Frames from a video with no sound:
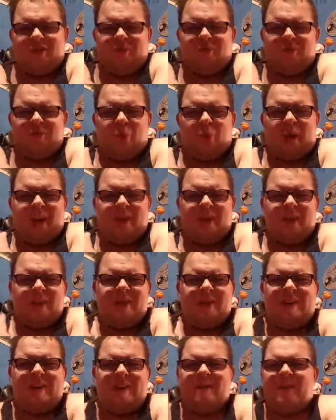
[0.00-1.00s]
Why couldn't
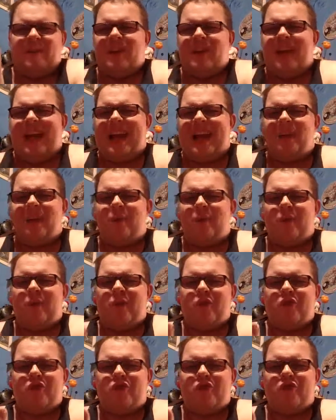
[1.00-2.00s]
you have Angle
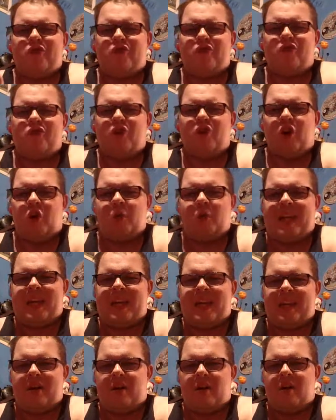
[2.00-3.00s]
versus Joe
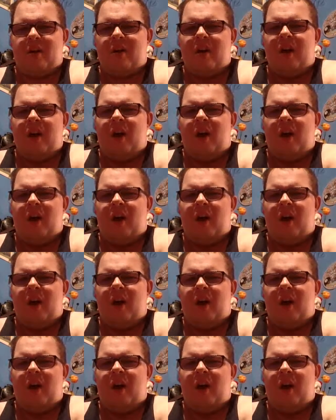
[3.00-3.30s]
here?